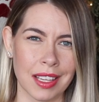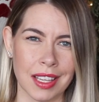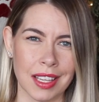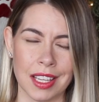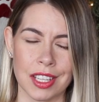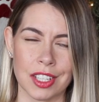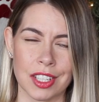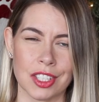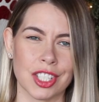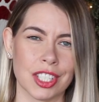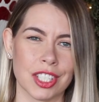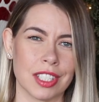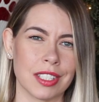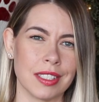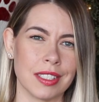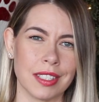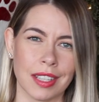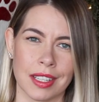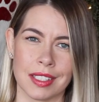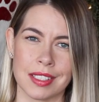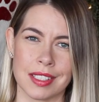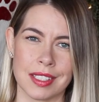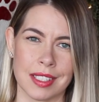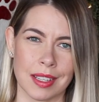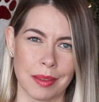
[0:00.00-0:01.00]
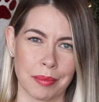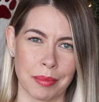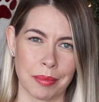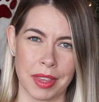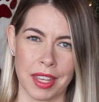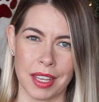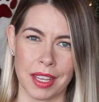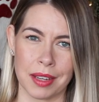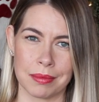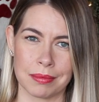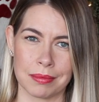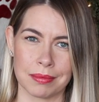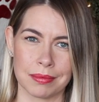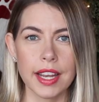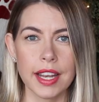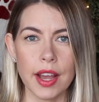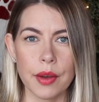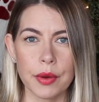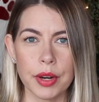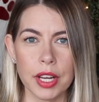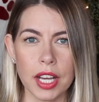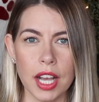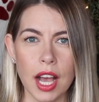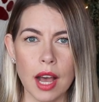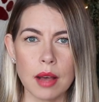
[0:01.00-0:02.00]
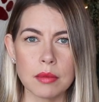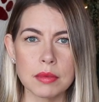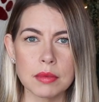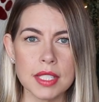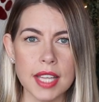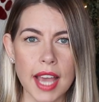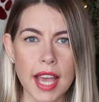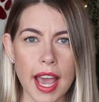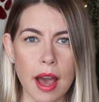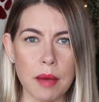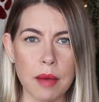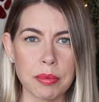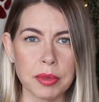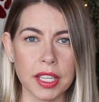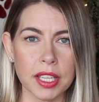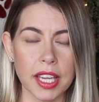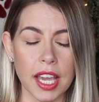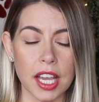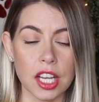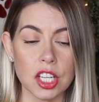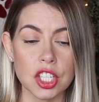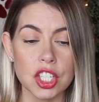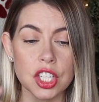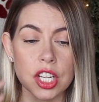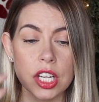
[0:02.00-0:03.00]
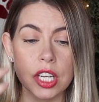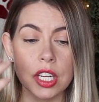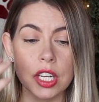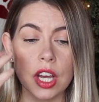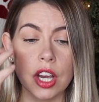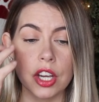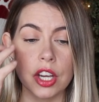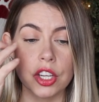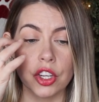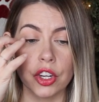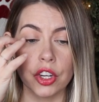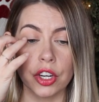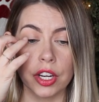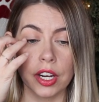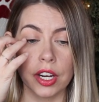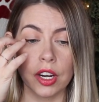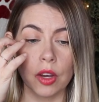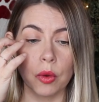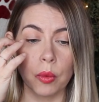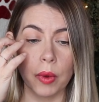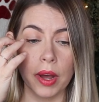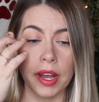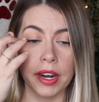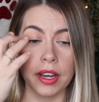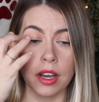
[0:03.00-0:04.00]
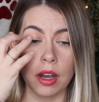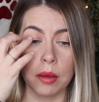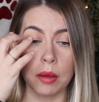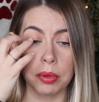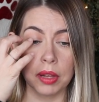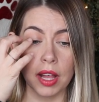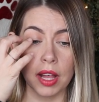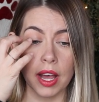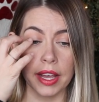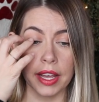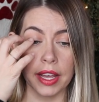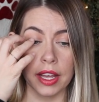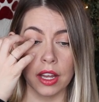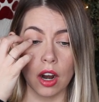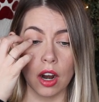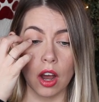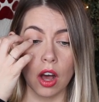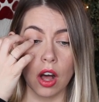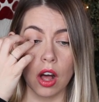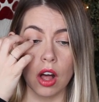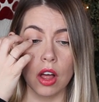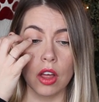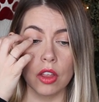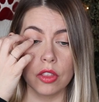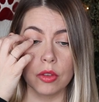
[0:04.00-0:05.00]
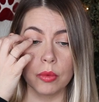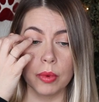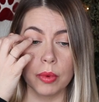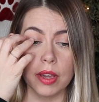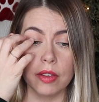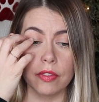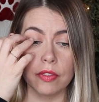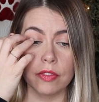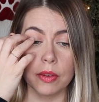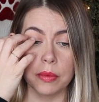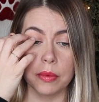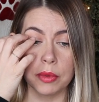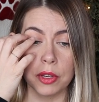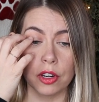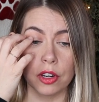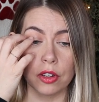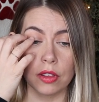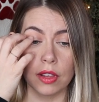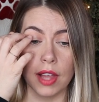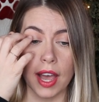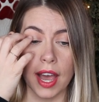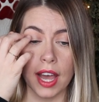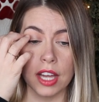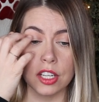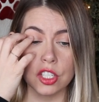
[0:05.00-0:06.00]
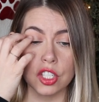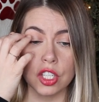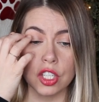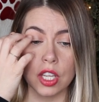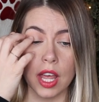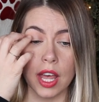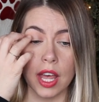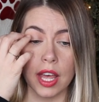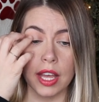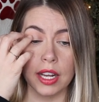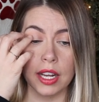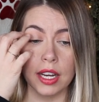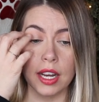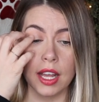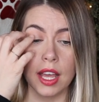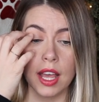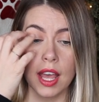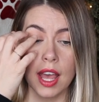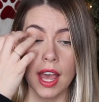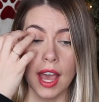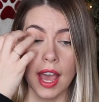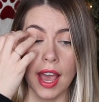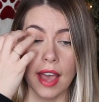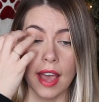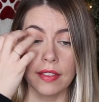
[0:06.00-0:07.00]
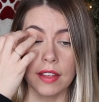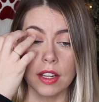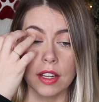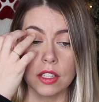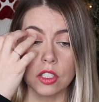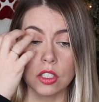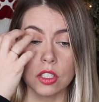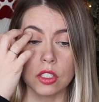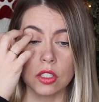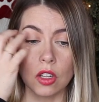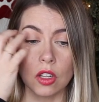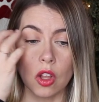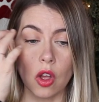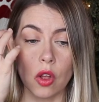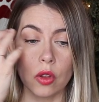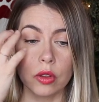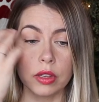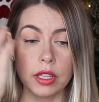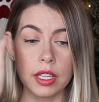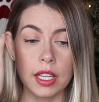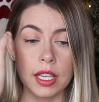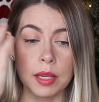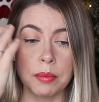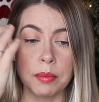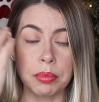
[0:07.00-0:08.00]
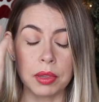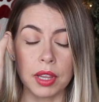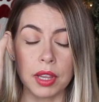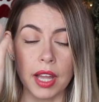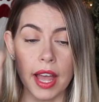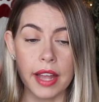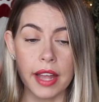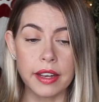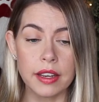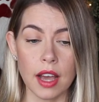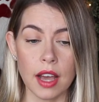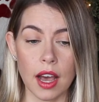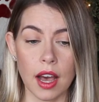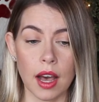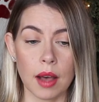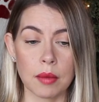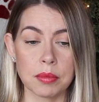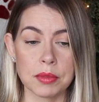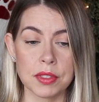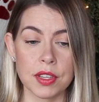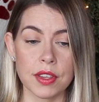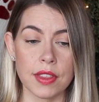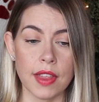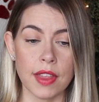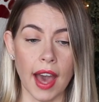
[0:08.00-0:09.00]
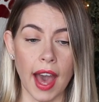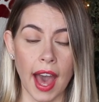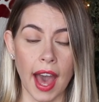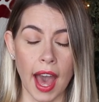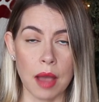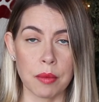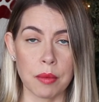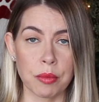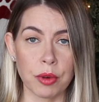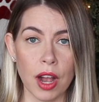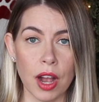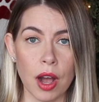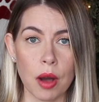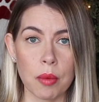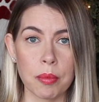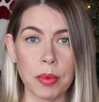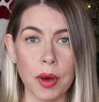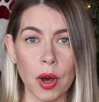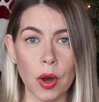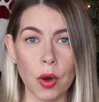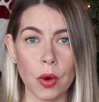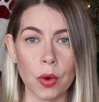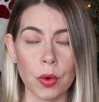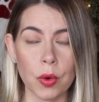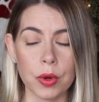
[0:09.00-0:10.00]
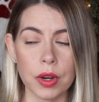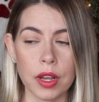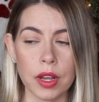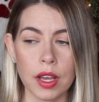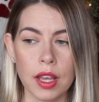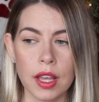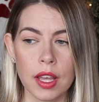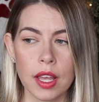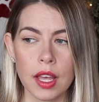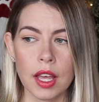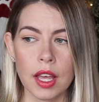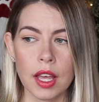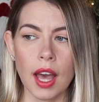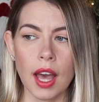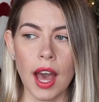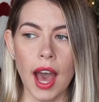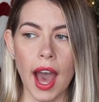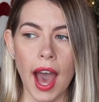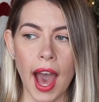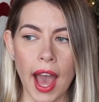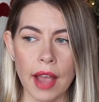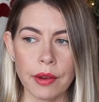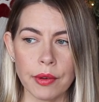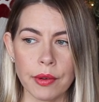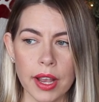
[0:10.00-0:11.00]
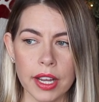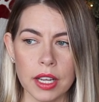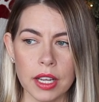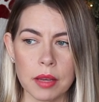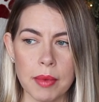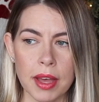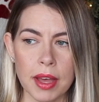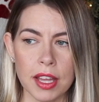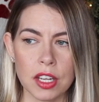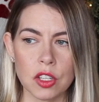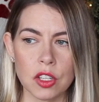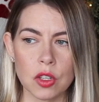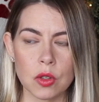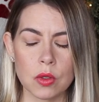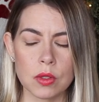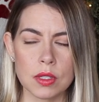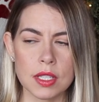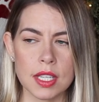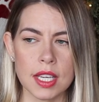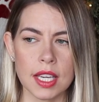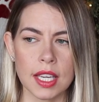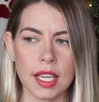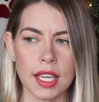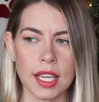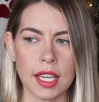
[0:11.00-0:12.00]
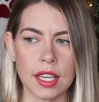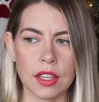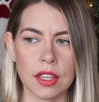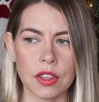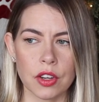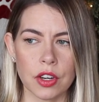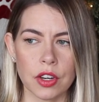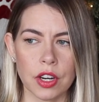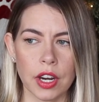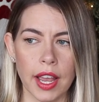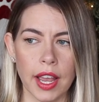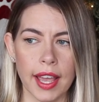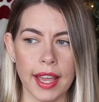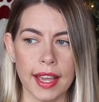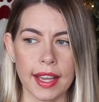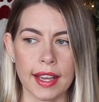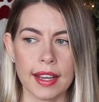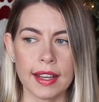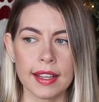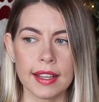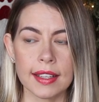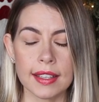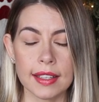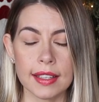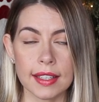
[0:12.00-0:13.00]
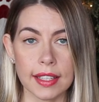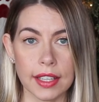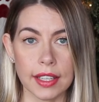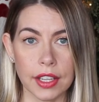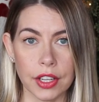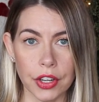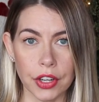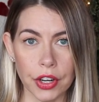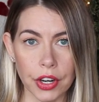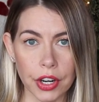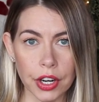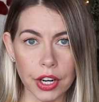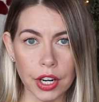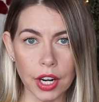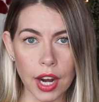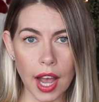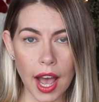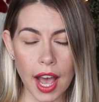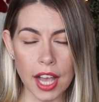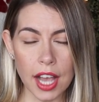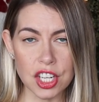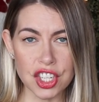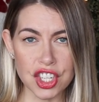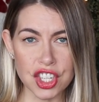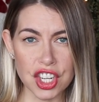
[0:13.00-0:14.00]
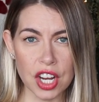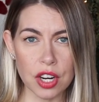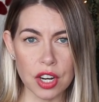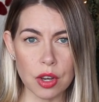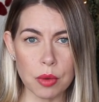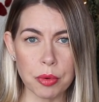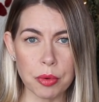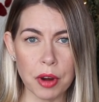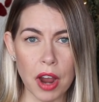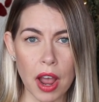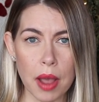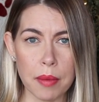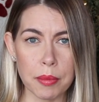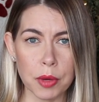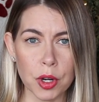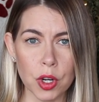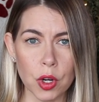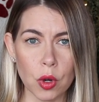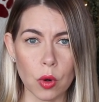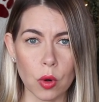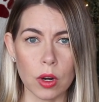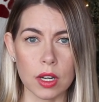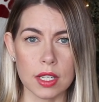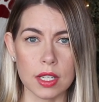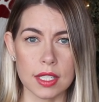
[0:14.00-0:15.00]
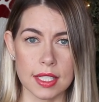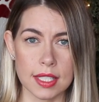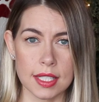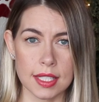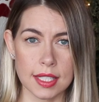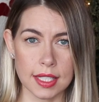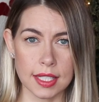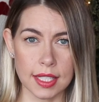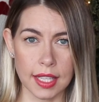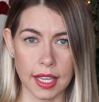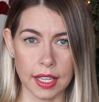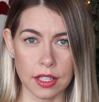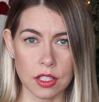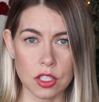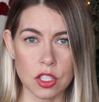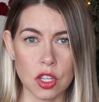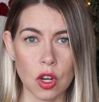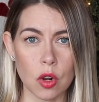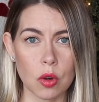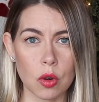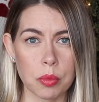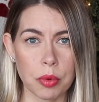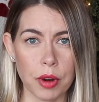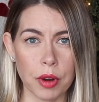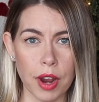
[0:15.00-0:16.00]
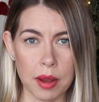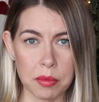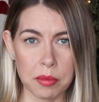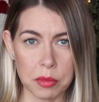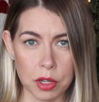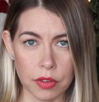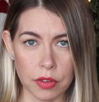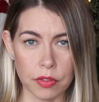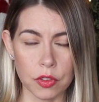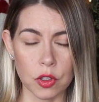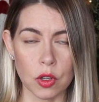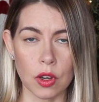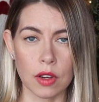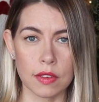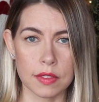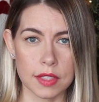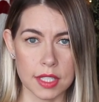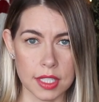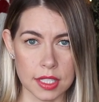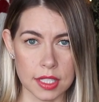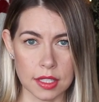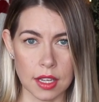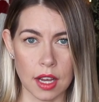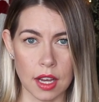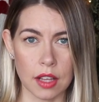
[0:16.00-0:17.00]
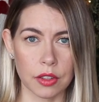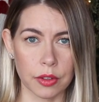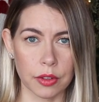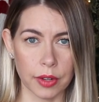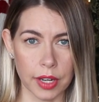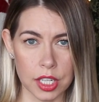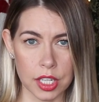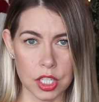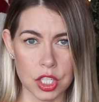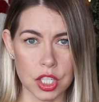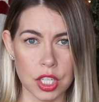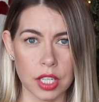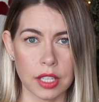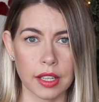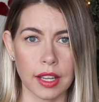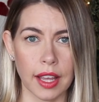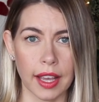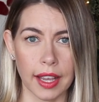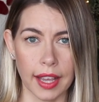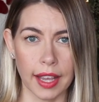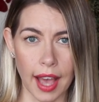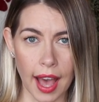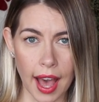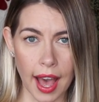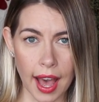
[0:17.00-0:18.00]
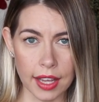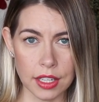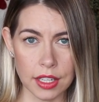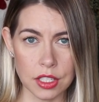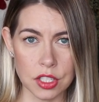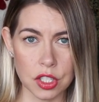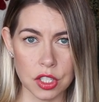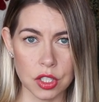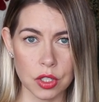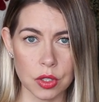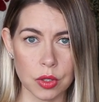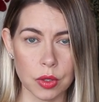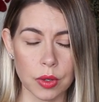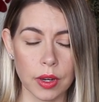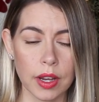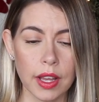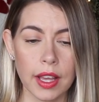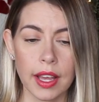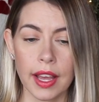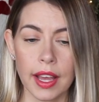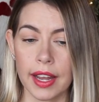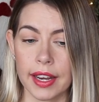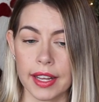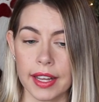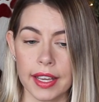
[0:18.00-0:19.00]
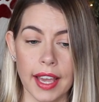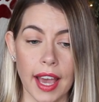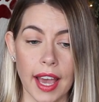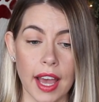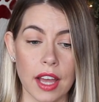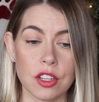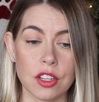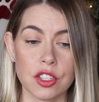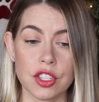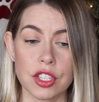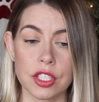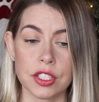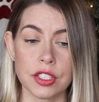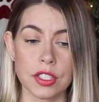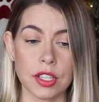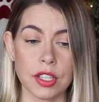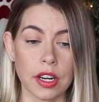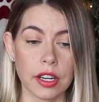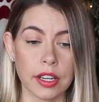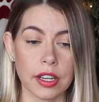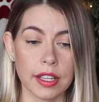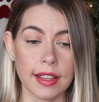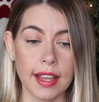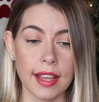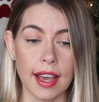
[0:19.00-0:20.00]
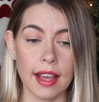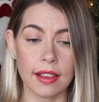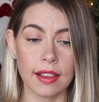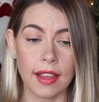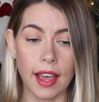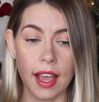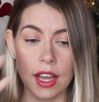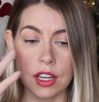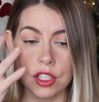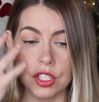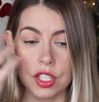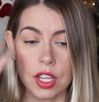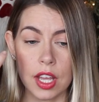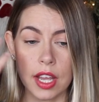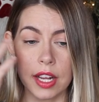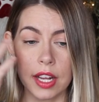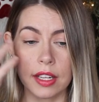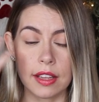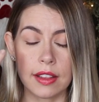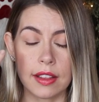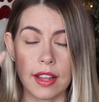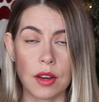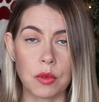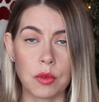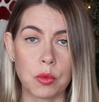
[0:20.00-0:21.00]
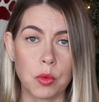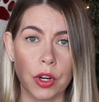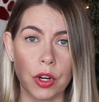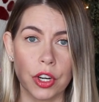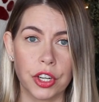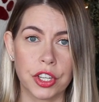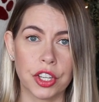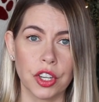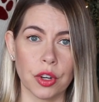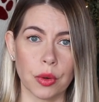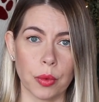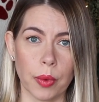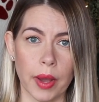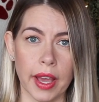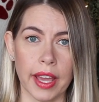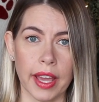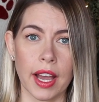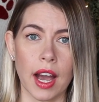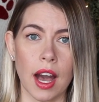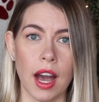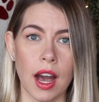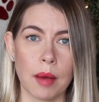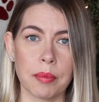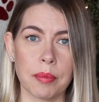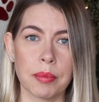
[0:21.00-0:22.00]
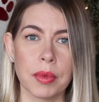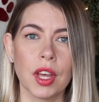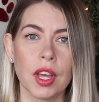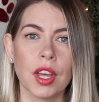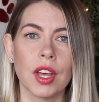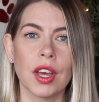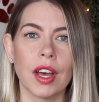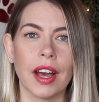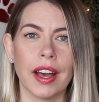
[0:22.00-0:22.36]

heat just does something. Now when it comes to application, you're gonna wanna apply it all the way from your lash line and then slowly blend up to the eyebrow bone I recommend using either a clear eyeshadow primer or a skin tone primer if you have discoloration like I do. And again, just start at that lash line and then work your way up.